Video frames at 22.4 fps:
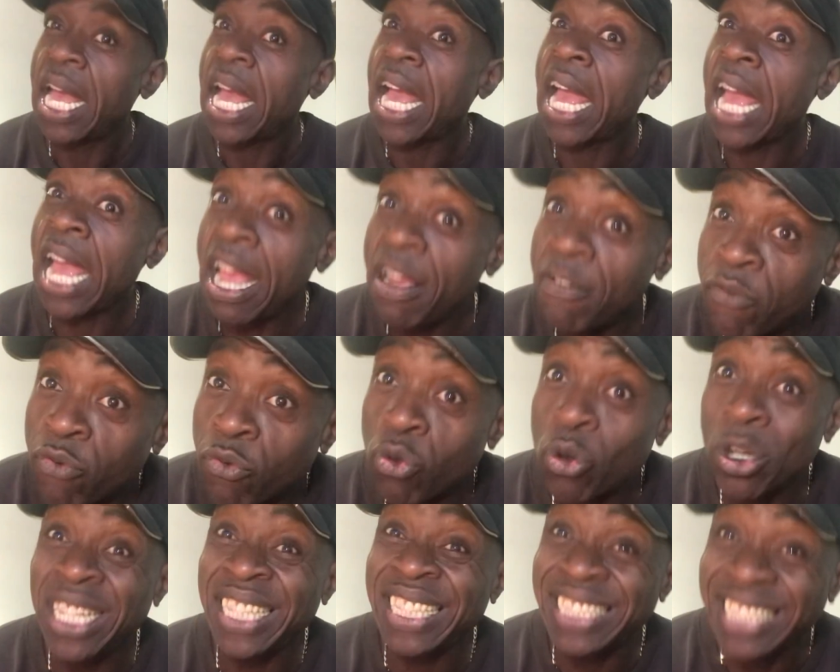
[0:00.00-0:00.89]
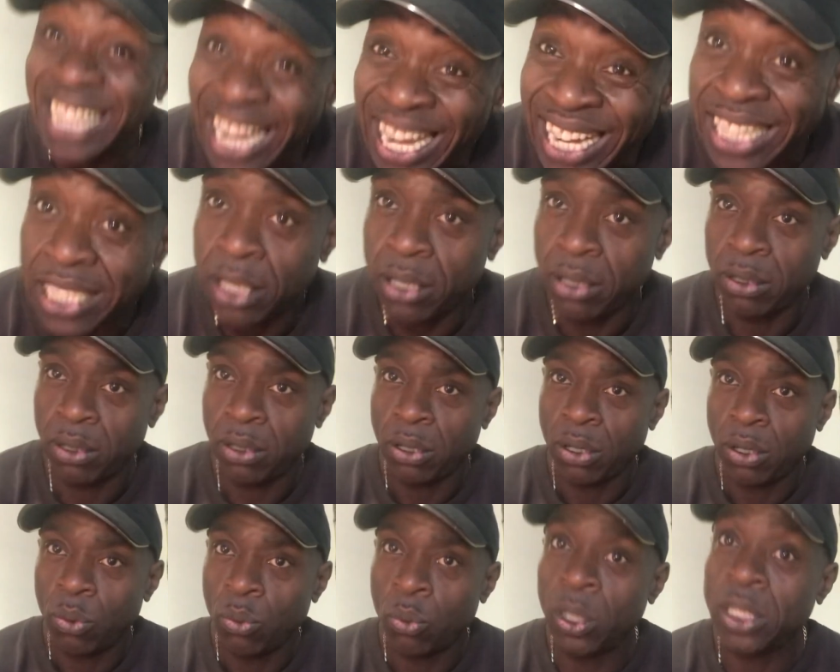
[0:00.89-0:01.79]
every day
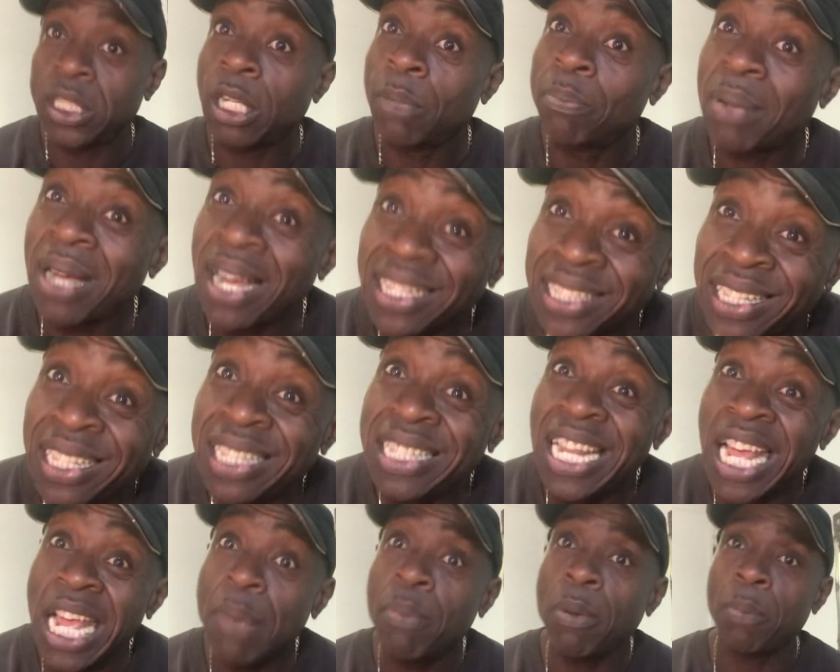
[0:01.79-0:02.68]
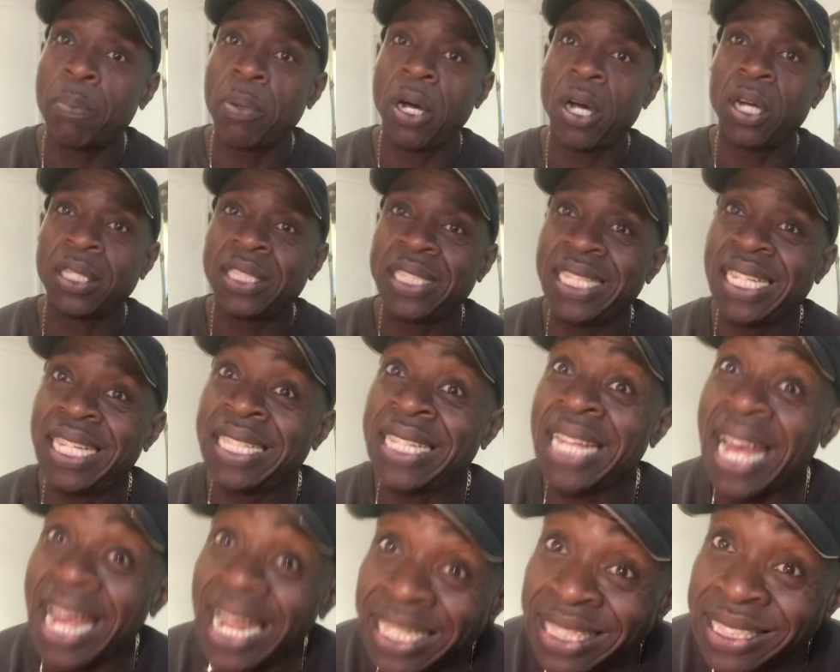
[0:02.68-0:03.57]
was about the Labour Party and
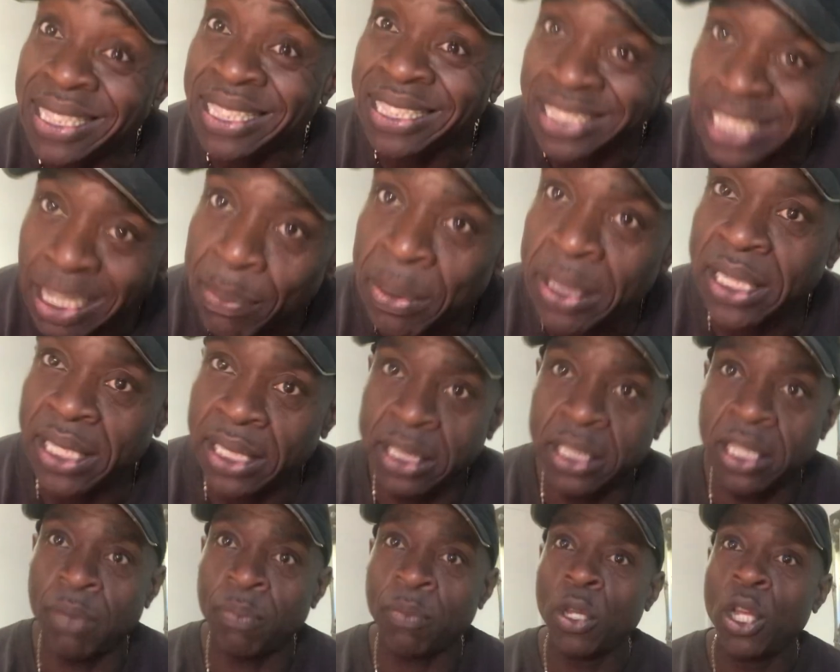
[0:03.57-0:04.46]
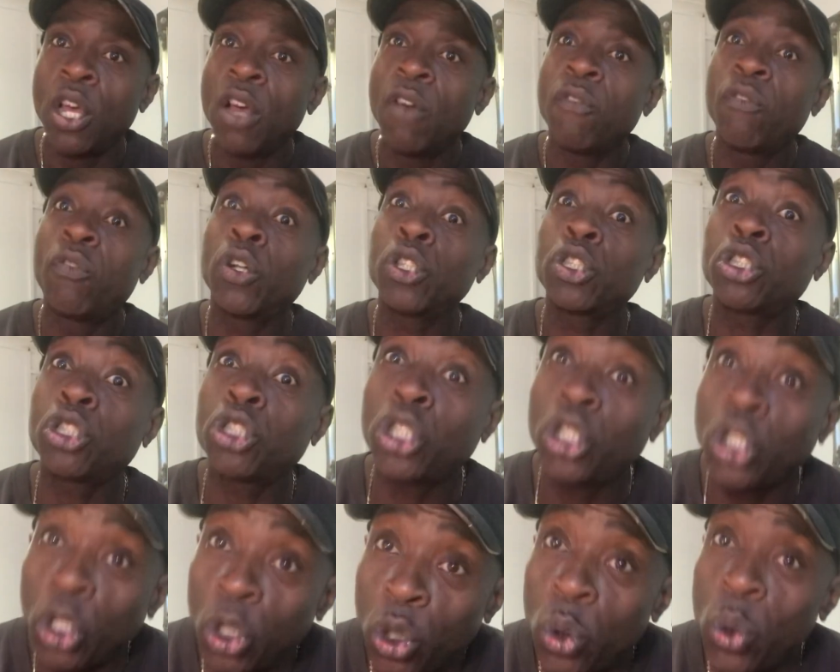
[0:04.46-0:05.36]
anti-Semitism for
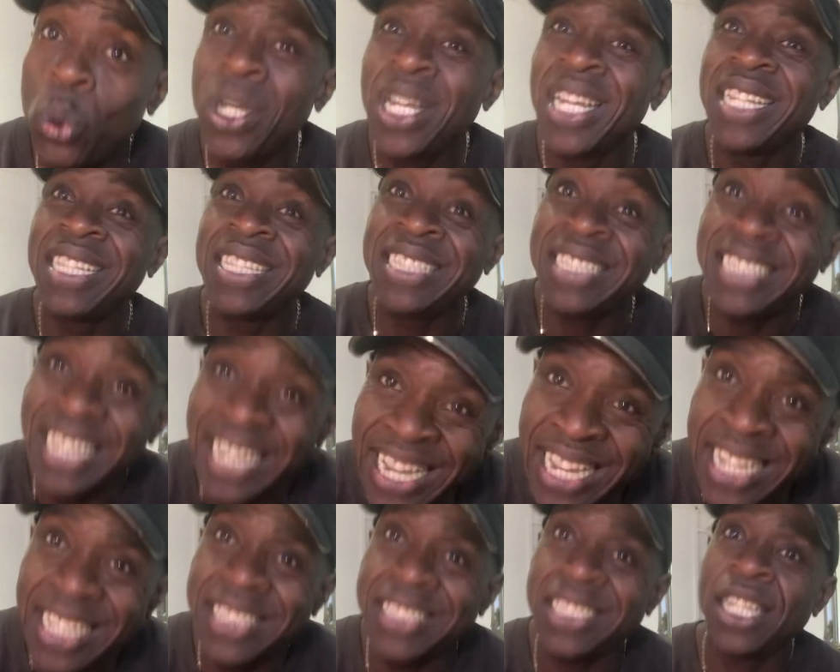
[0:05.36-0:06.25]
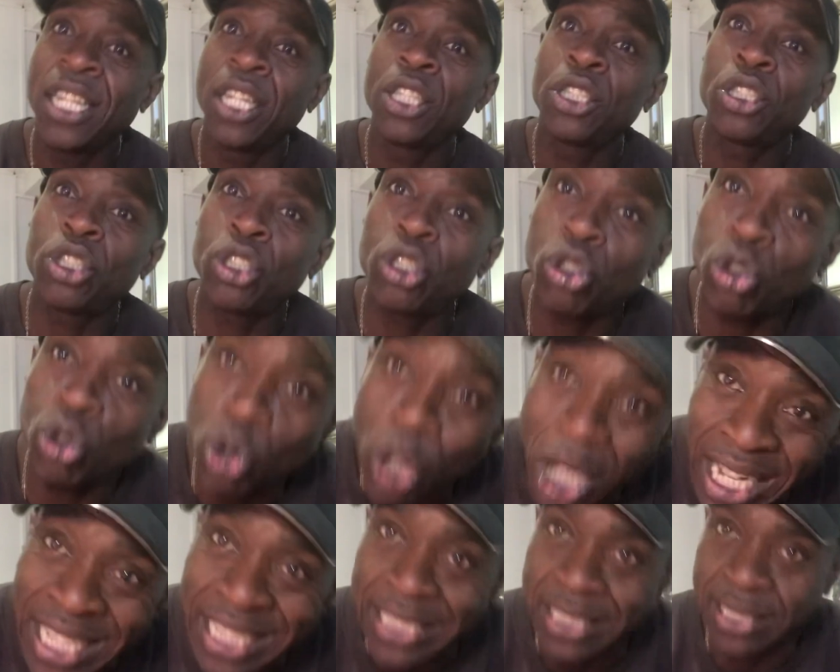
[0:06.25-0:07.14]
2 years
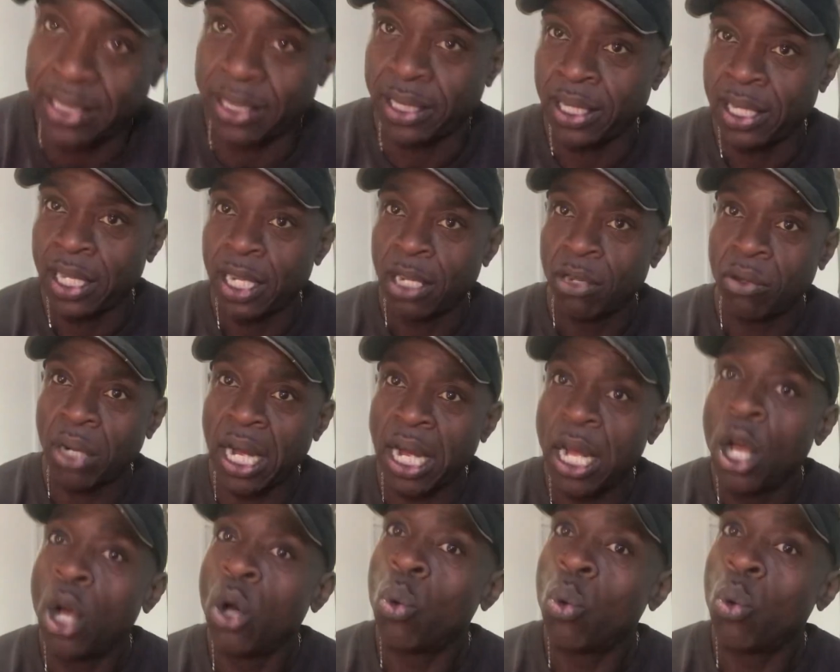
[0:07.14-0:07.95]
straight, right?